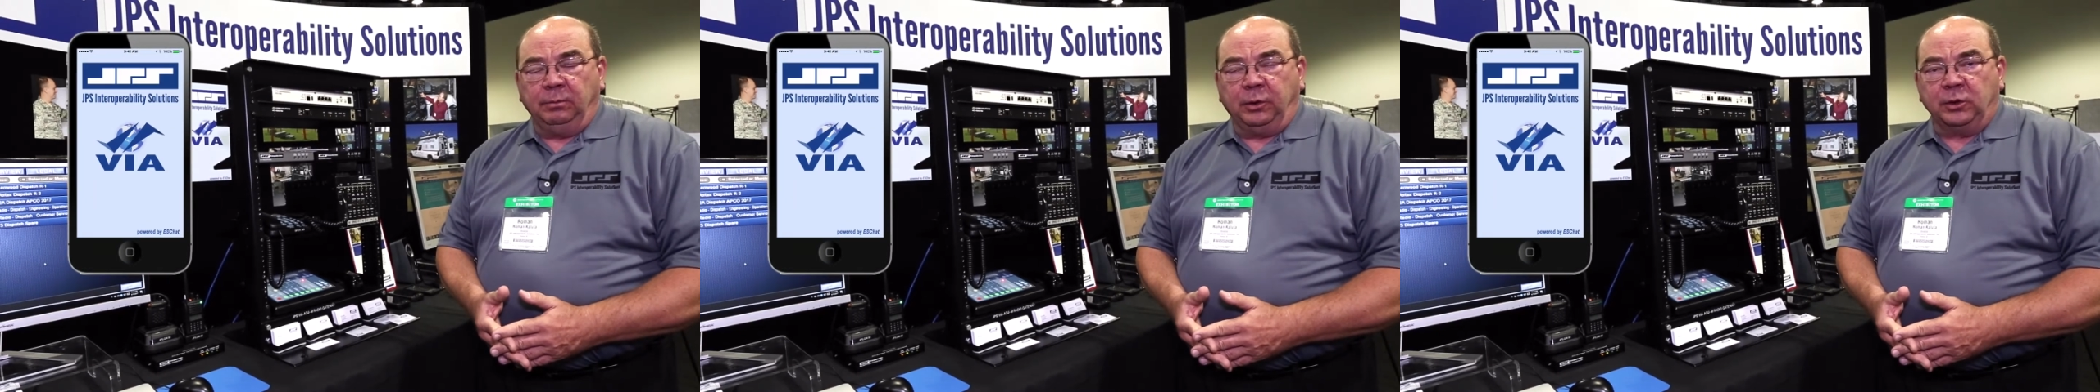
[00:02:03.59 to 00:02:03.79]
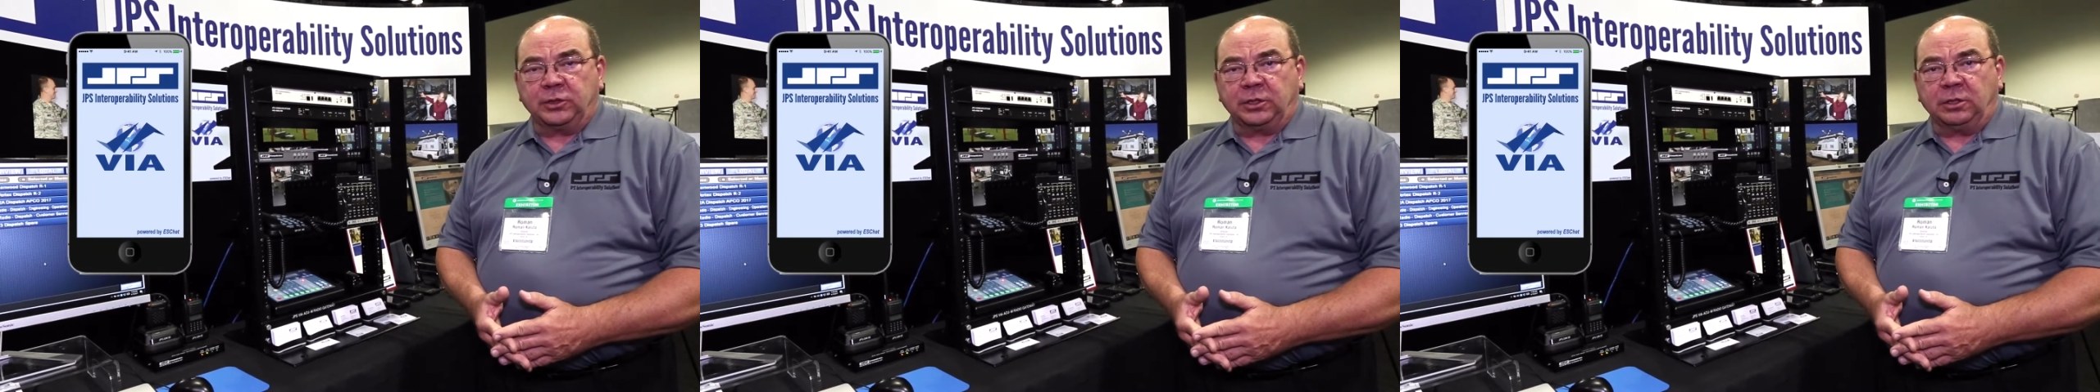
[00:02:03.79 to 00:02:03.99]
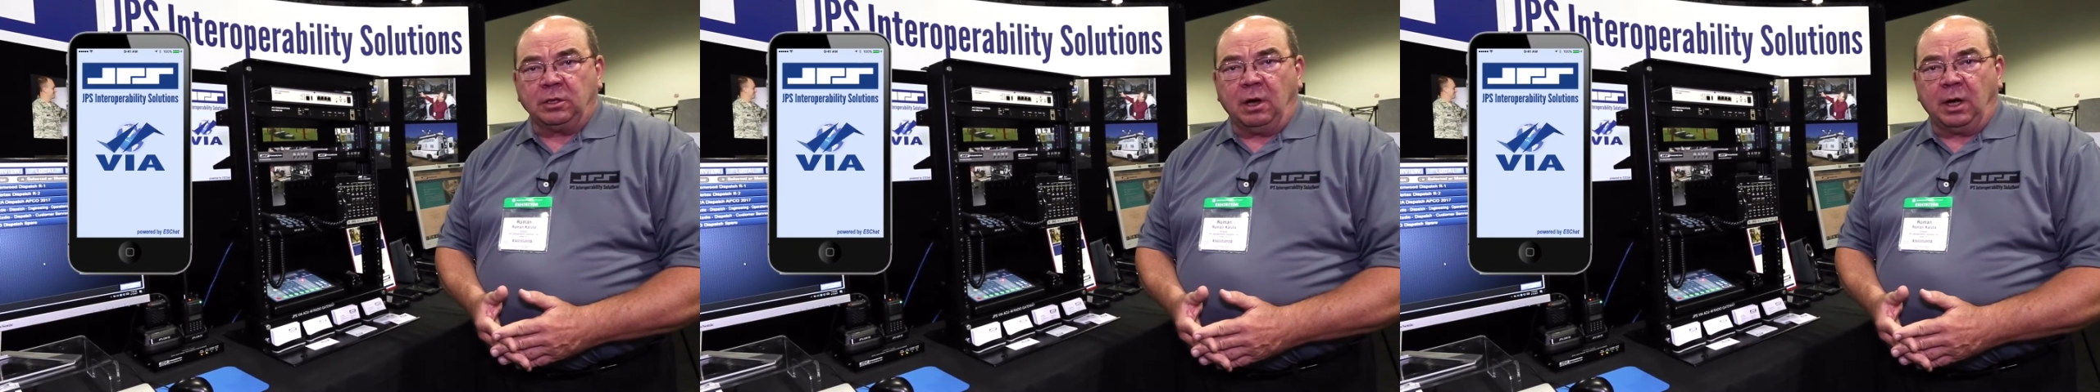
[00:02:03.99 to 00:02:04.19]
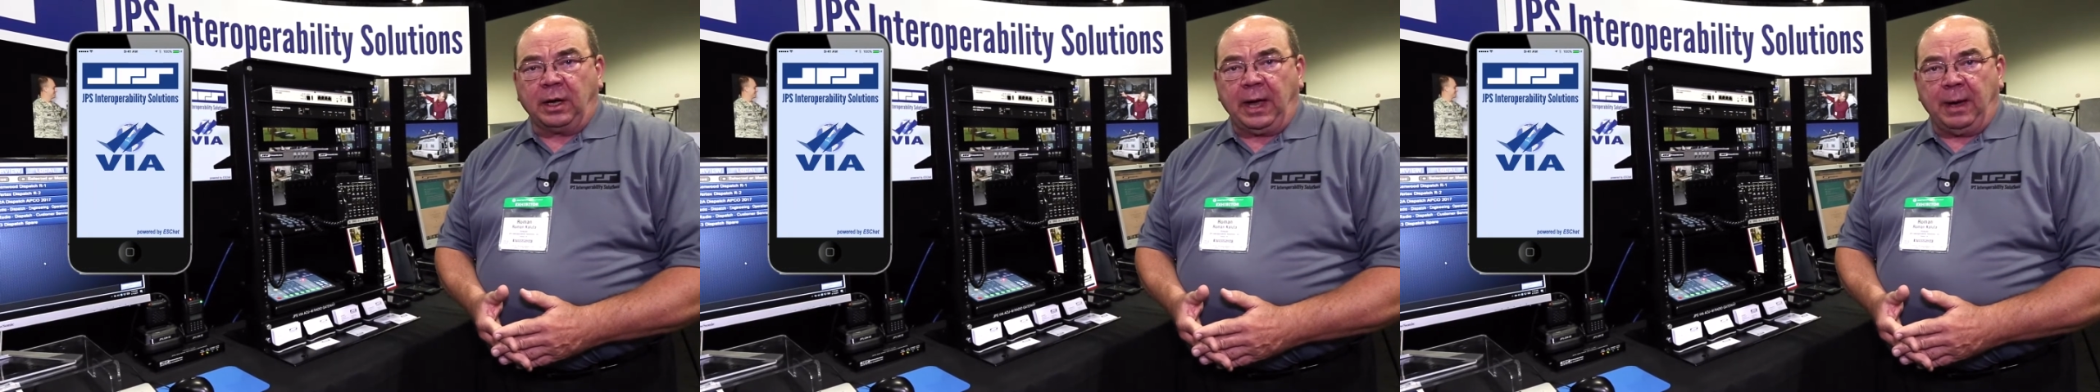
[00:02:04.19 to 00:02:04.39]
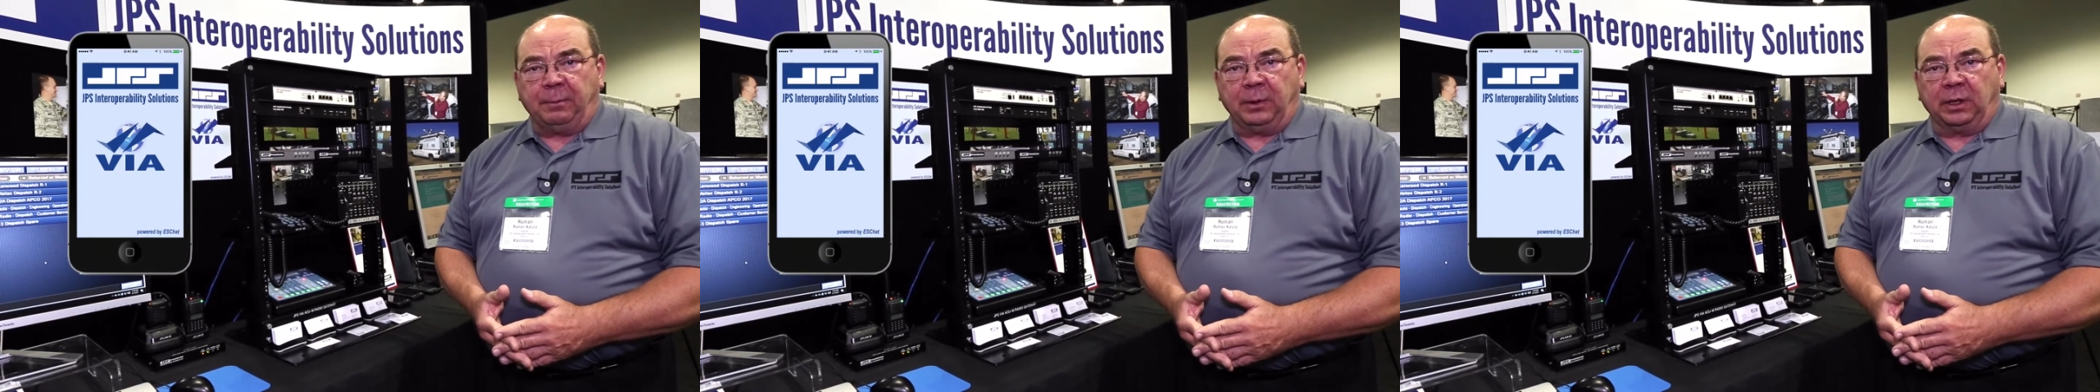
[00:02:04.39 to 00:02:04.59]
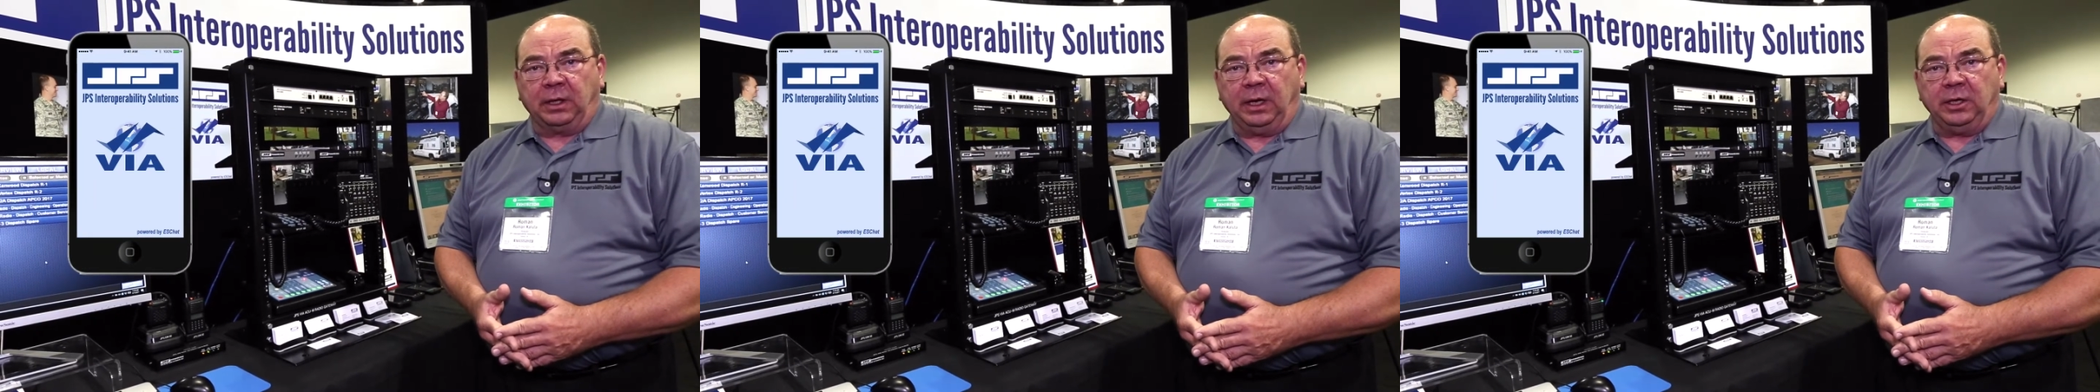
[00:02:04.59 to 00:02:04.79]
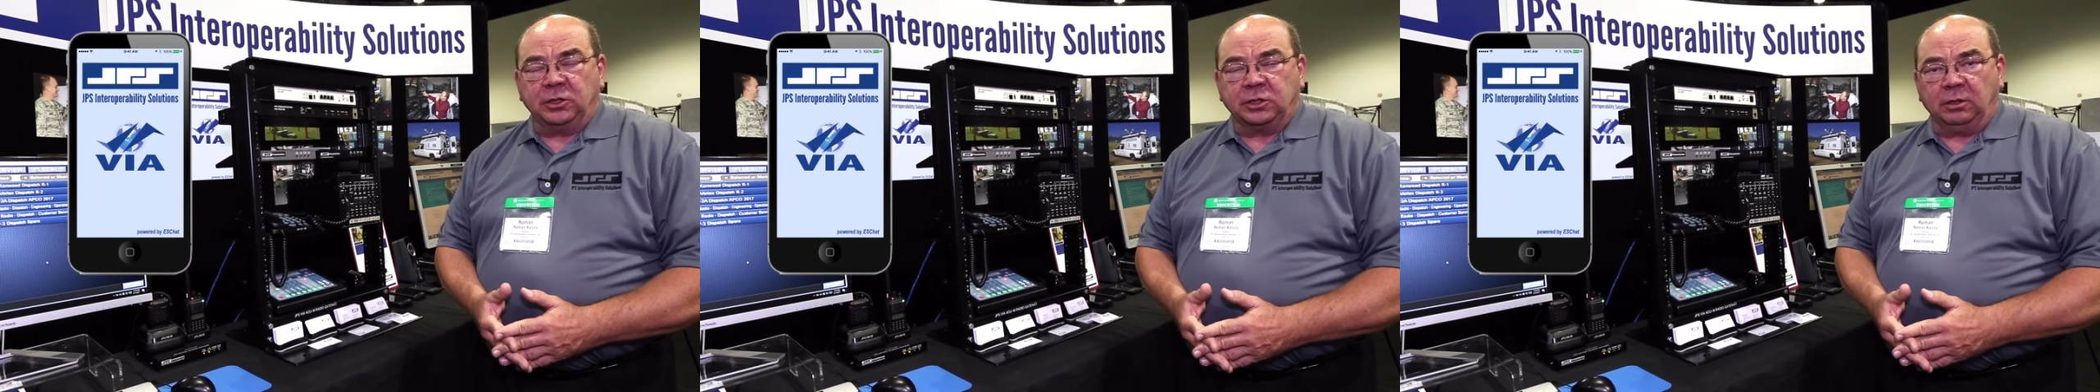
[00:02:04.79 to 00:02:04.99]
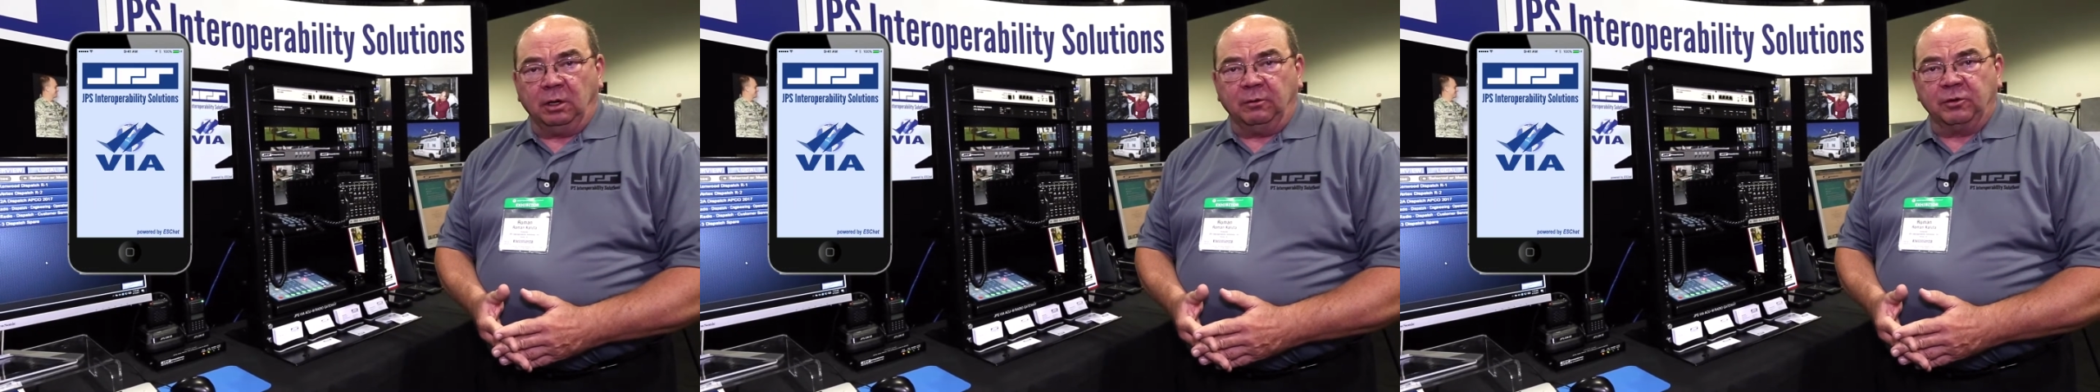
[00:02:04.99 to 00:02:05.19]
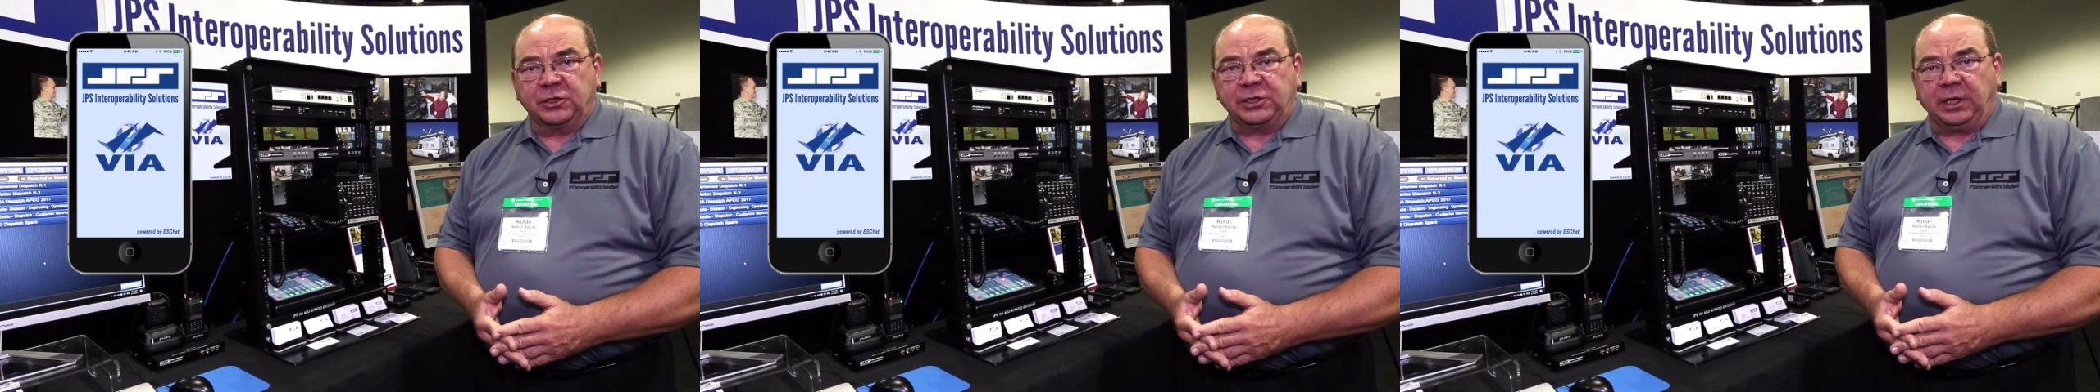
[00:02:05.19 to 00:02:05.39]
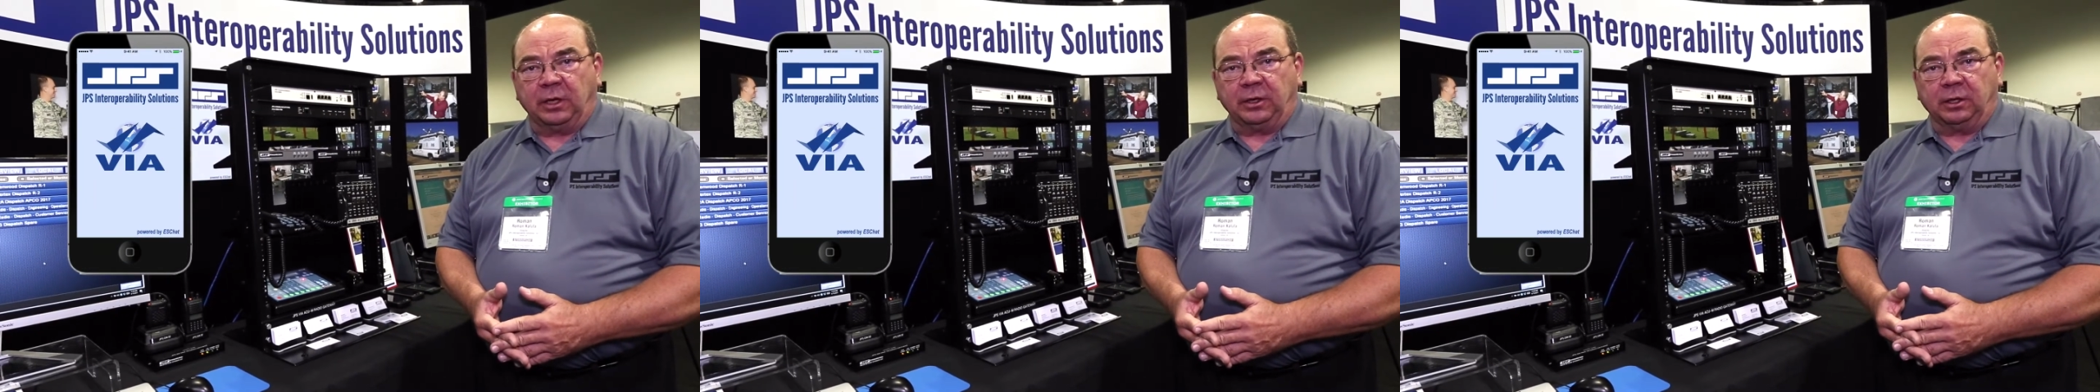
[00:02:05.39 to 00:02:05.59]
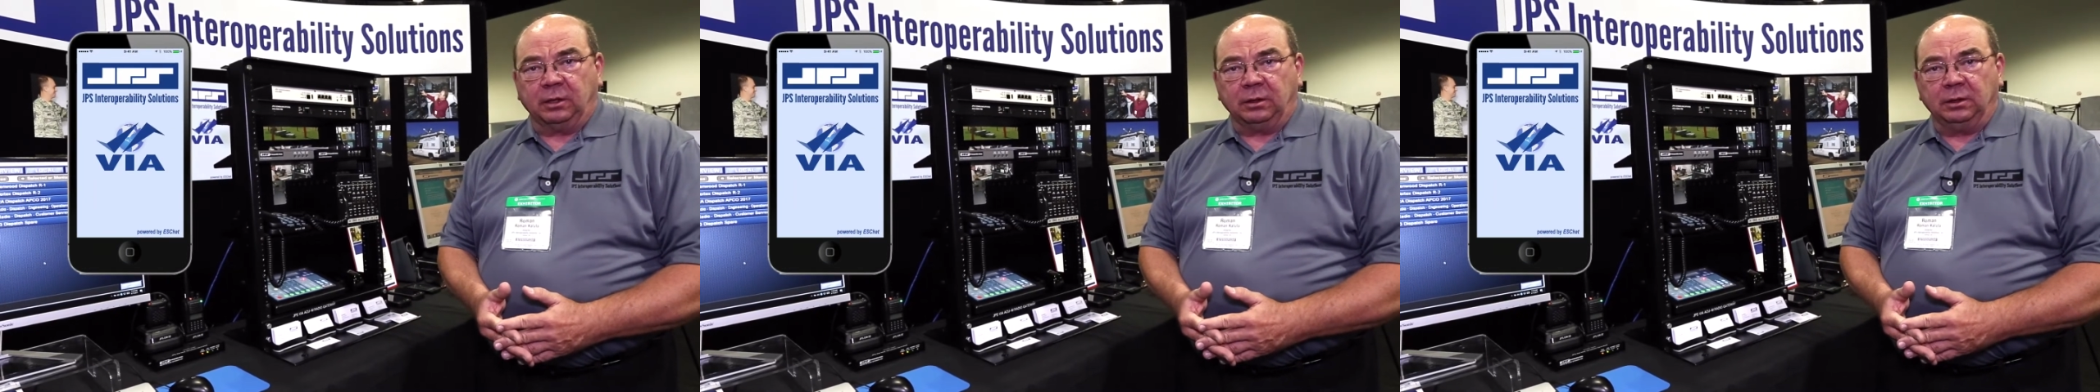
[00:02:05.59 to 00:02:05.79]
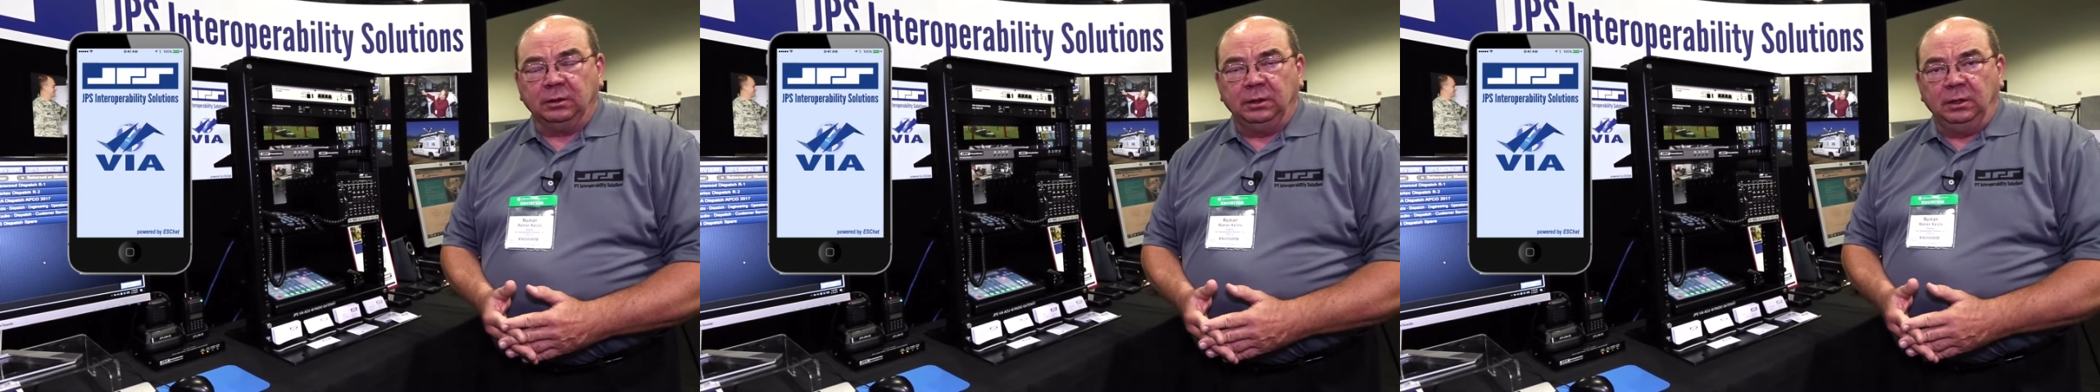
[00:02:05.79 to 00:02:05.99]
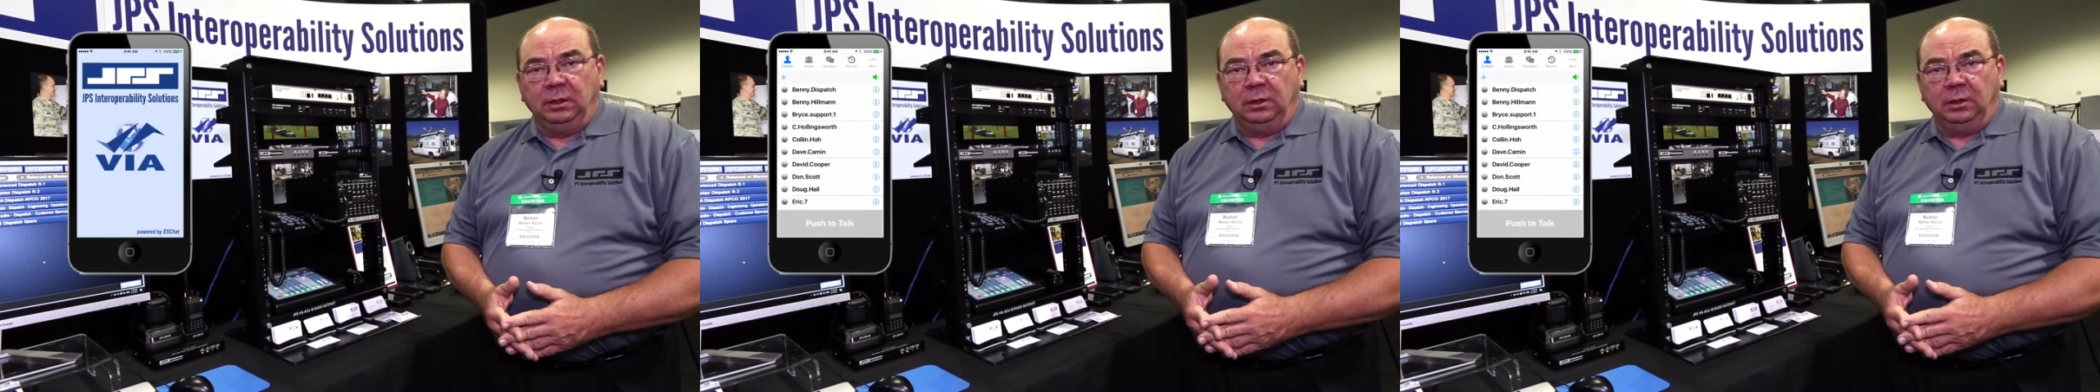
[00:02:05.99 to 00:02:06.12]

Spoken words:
push-to-talk application over cellular,